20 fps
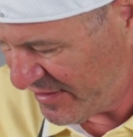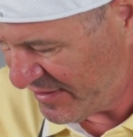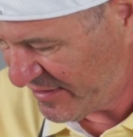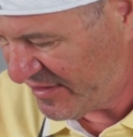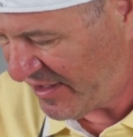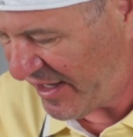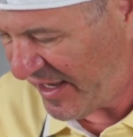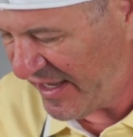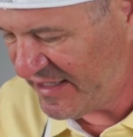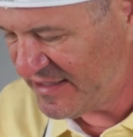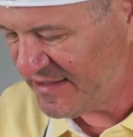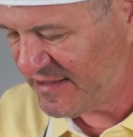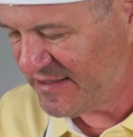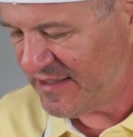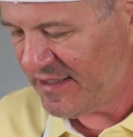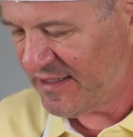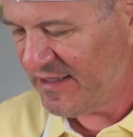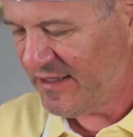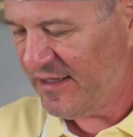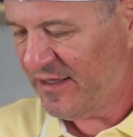
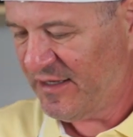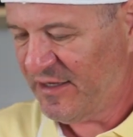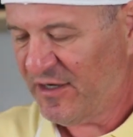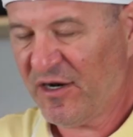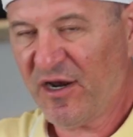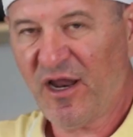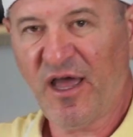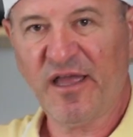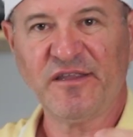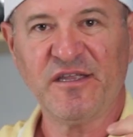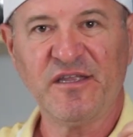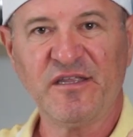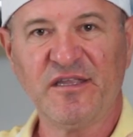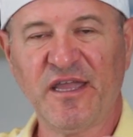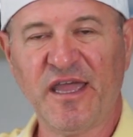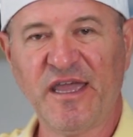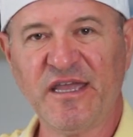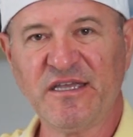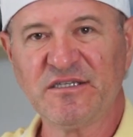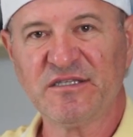taste, a nutty
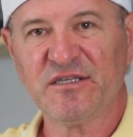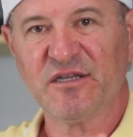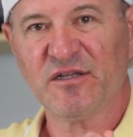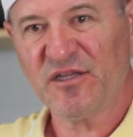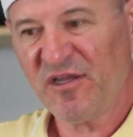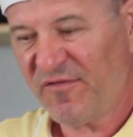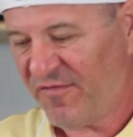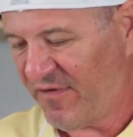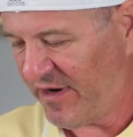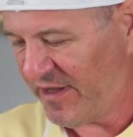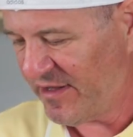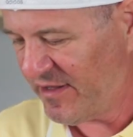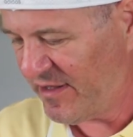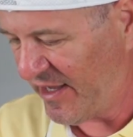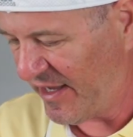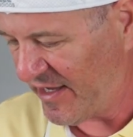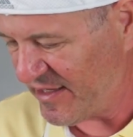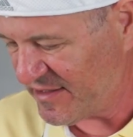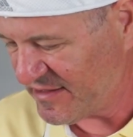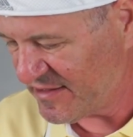taste, a different
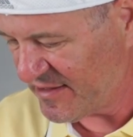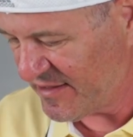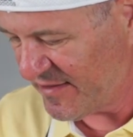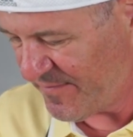taste,